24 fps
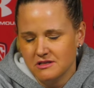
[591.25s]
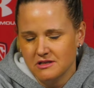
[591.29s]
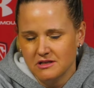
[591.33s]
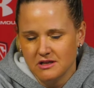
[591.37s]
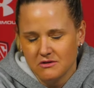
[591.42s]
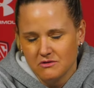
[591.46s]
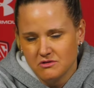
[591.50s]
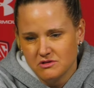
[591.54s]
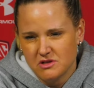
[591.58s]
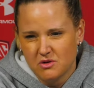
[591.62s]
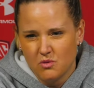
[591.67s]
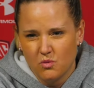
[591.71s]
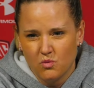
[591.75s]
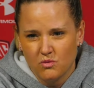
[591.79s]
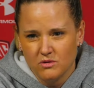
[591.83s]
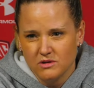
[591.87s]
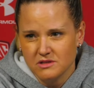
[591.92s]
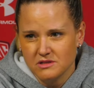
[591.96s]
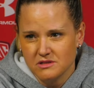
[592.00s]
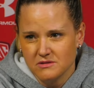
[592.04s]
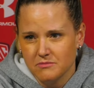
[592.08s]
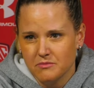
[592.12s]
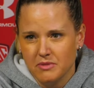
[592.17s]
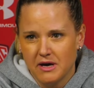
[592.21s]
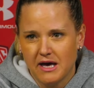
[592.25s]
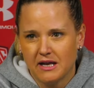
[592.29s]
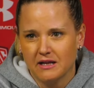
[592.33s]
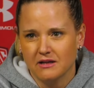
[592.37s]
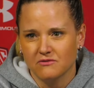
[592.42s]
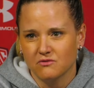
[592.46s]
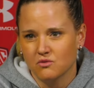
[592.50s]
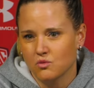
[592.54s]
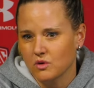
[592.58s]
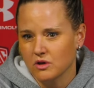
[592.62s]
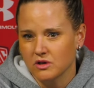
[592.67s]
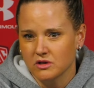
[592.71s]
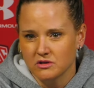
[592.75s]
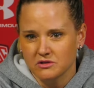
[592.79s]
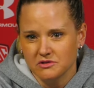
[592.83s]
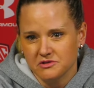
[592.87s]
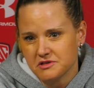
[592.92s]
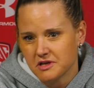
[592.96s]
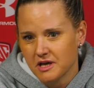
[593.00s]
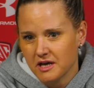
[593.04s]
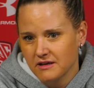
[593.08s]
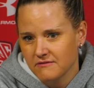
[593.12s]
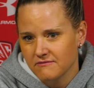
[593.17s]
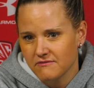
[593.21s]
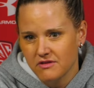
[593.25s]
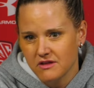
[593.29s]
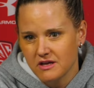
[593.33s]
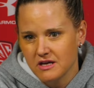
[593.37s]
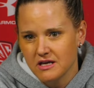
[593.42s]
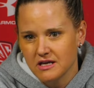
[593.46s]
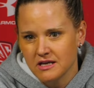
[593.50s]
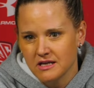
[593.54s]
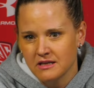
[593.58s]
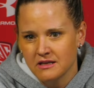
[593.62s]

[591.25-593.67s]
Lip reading: you know, it's a battle of wills kind of thing.